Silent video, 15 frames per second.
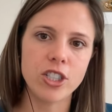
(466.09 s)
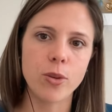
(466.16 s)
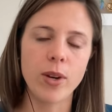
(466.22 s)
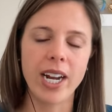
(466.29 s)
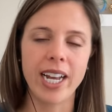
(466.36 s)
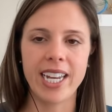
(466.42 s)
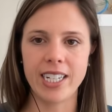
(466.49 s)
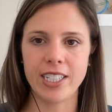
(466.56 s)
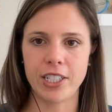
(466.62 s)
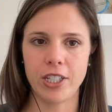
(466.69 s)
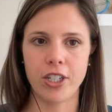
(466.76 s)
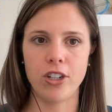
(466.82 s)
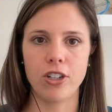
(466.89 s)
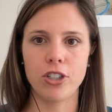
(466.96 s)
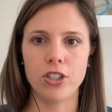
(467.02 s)
So when I get to
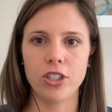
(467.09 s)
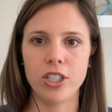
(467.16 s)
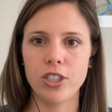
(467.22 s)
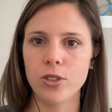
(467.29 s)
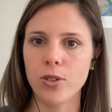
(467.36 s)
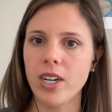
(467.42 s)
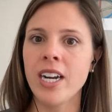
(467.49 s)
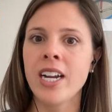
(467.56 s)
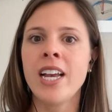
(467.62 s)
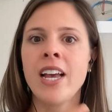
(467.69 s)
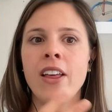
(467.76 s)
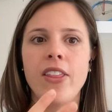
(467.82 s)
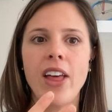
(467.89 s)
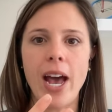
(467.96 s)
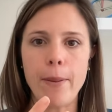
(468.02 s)
the grocery store,
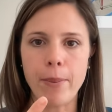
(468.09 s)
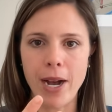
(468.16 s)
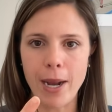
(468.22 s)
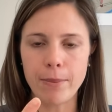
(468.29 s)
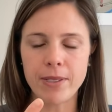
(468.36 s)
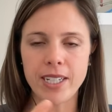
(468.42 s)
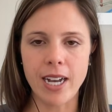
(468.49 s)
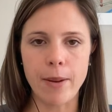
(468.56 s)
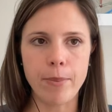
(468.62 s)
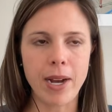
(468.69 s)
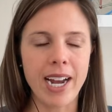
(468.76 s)
that pops up.